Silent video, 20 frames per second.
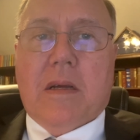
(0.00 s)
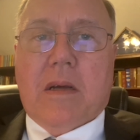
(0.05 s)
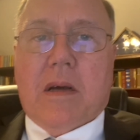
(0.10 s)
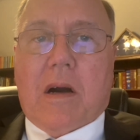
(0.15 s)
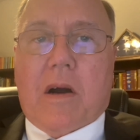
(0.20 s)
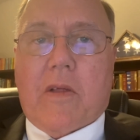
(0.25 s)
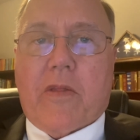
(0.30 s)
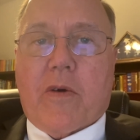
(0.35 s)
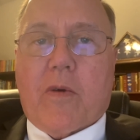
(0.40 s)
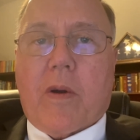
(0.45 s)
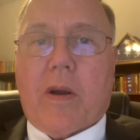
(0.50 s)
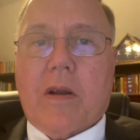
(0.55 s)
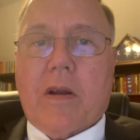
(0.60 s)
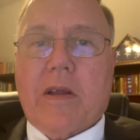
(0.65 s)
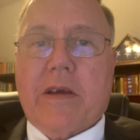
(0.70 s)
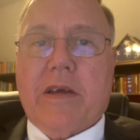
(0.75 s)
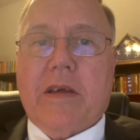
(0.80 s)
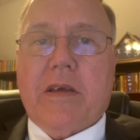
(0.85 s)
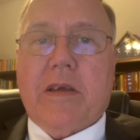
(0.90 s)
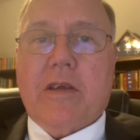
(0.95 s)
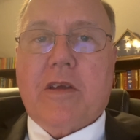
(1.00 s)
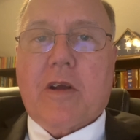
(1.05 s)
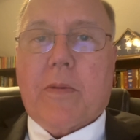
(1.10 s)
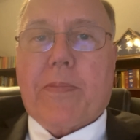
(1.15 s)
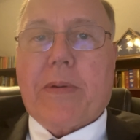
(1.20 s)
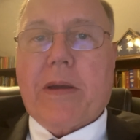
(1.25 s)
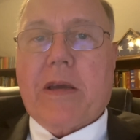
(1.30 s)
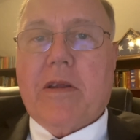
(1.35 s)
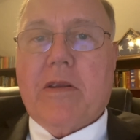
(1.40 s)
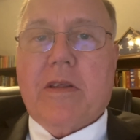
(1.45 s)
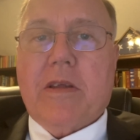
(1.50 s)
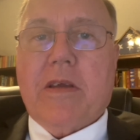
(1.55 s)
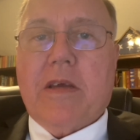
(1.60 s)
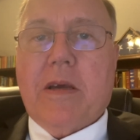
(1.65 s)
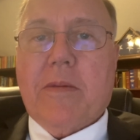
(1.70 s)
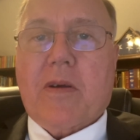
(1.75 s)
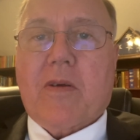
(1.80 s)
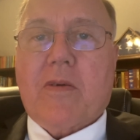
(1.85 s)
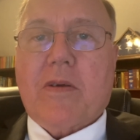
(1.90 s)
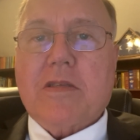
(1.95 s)
Although early European
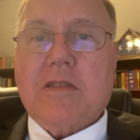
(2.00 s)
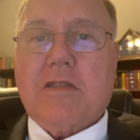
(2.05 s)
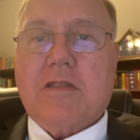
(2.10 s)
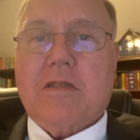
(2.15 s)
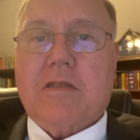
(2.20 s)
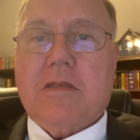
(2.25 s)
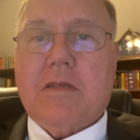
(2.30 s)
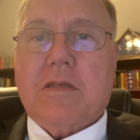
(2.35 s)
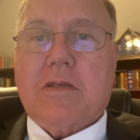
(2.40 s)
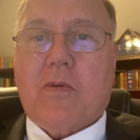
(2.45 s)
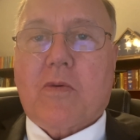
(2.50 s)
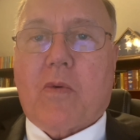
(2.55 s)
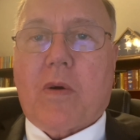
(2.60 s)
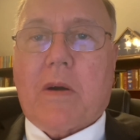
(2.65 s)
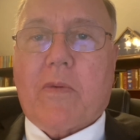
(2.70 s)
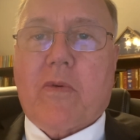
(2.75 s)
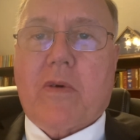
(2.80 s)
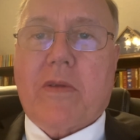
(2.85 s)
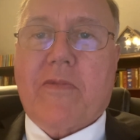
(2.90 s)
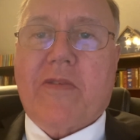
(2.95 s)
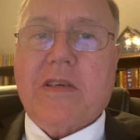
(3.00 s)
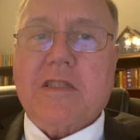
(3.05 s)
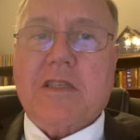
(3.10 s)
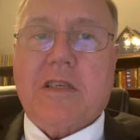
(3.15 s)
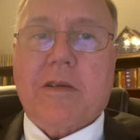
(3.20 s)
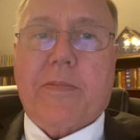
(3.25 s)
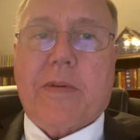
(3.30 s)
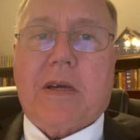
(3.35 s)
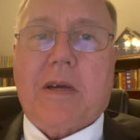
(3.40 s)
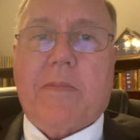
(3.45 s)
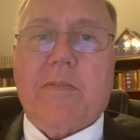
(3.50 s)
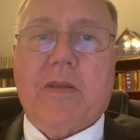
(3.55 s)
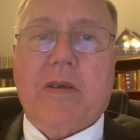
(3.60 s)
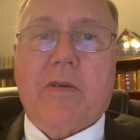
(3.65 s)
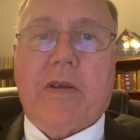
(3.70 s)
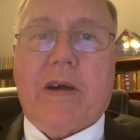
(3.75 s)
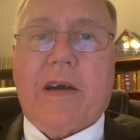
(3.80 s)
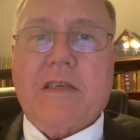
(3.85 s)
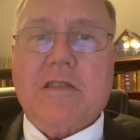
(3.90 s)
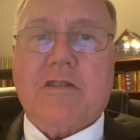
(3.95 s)
immigrants to what would eventually become the
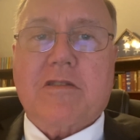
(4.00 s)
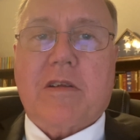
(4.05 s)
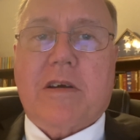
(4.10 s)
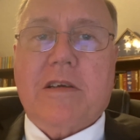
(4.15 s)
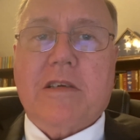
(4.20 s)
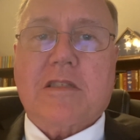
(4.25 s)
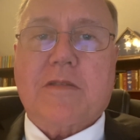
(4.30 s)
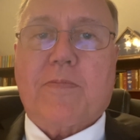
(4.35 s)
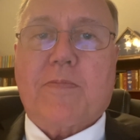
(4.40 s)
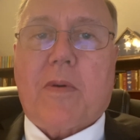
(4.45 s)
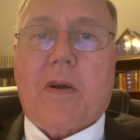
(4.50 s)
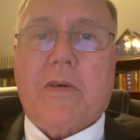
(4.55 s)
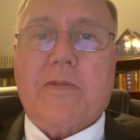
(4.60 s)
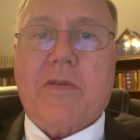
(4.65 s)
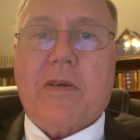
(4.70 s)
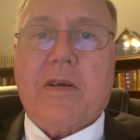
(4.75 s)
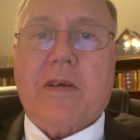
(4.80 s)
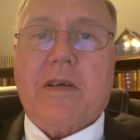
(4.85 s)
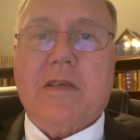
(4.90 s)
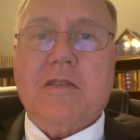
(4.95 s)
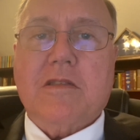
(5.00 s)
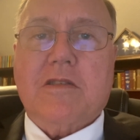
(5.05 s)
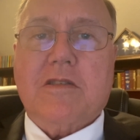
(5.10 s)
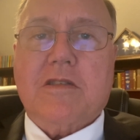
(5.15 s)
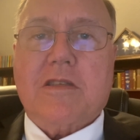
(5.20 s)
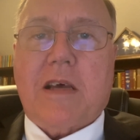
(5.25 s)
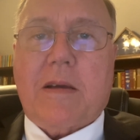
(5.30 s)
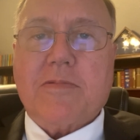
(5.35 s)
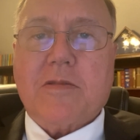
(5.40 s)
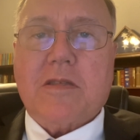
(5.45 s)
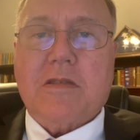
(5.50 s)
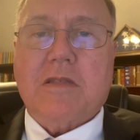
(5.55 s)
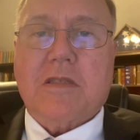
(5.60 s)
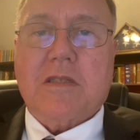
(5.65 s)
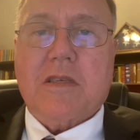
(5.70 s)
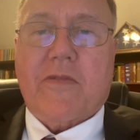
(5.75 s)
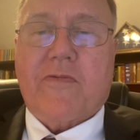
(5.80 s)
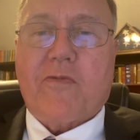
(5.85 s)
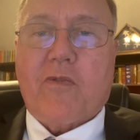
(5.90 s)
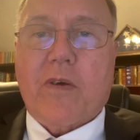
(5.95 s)
United States brought their
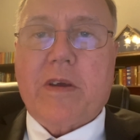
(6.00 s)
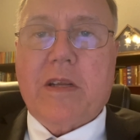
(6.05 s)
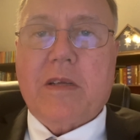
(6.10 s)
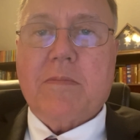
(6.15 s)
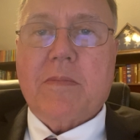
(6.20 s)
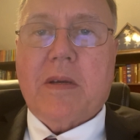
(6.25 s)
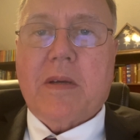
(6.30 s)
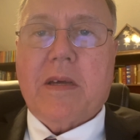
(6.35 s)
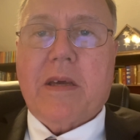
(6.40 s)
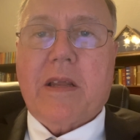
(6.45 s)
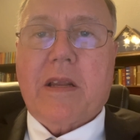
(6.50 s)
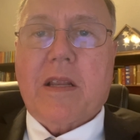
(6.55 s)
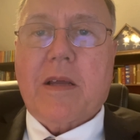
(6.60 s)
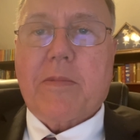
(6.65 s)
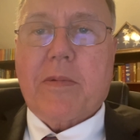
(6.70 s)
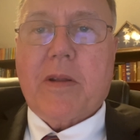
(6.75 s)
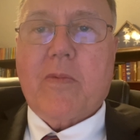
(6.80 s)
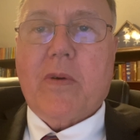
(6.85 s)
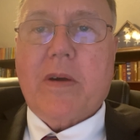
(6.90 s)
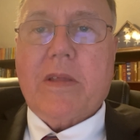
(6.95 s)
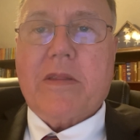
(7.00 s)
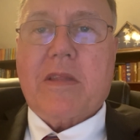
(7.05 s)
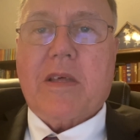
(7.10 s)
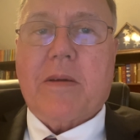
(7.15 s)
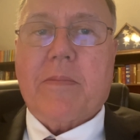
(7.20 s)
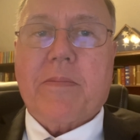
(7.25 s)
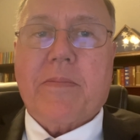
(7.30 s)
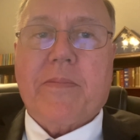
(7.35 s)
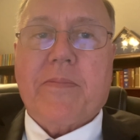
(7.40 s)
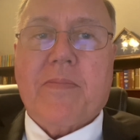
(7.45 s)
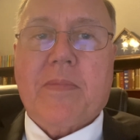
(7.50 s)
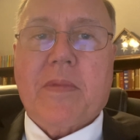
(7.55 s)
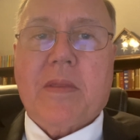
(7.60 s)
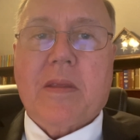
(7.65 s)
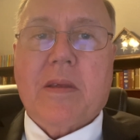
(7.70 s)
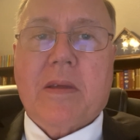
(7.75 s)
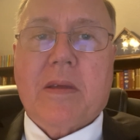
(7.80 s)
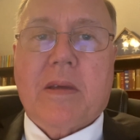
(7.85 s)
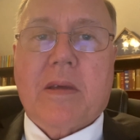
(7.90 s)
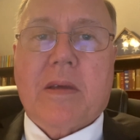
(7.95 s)
conceptions of freedom and liberty with them,
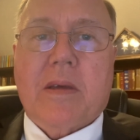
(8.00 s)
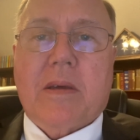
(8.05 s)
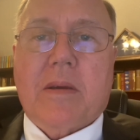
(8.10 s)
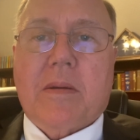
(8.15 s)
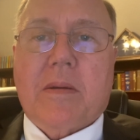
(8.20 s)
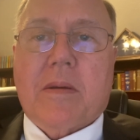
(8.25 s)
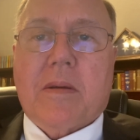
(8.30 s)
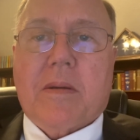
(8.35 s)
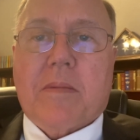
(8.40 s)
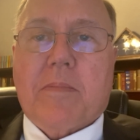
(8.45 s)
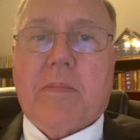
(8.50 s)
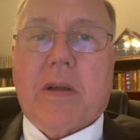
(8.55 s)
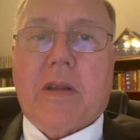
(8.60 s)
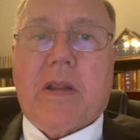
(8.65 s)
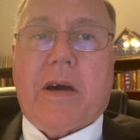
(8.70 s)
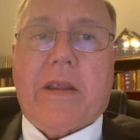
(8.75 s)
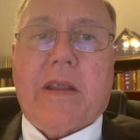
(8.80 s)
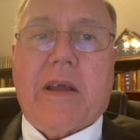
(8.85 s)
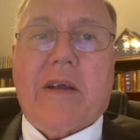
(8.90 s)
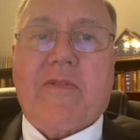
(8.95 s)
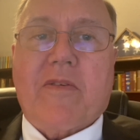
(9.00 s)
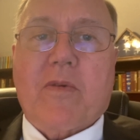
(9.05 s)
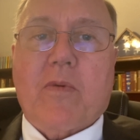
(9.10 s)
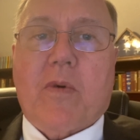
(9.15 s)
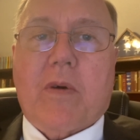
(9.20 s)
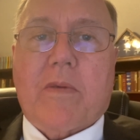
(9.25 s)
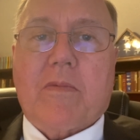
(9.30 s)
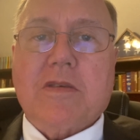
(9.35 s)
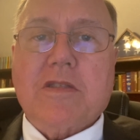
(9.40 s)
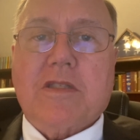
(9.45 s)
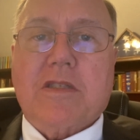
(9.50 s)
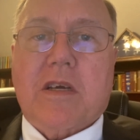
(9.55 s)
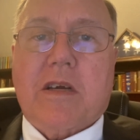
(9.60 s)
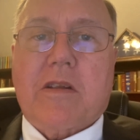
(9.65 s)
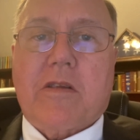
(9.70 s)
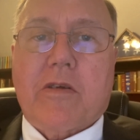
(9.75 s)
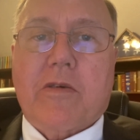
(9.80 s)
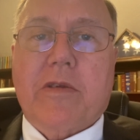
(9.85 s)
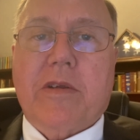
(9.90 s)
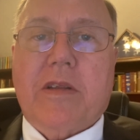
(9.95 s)
but not everyone was
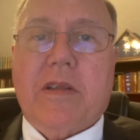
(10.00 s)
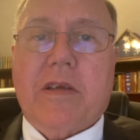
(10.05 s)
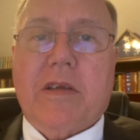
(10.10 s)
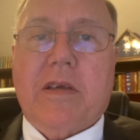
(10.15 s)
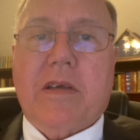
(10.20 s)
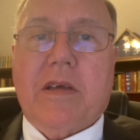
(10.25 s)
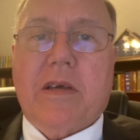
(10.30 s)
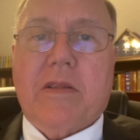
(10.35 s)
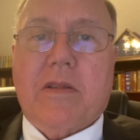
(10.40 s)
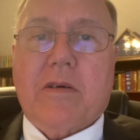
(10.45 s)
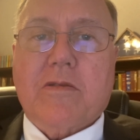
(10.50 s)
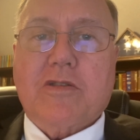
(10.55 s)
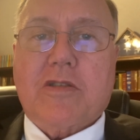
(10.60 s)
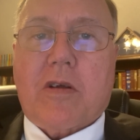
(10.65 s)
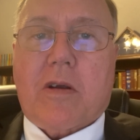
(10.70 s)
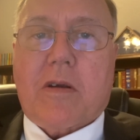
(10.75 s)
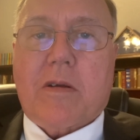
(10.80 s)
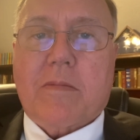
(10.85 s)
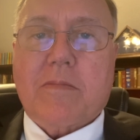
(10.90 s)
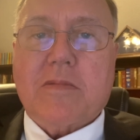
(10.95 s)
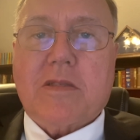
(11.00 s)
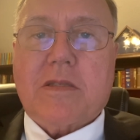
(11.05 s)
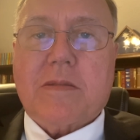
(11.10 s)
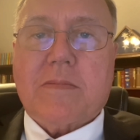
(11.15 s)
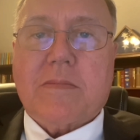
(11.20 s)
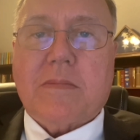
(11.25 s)
included in those terms.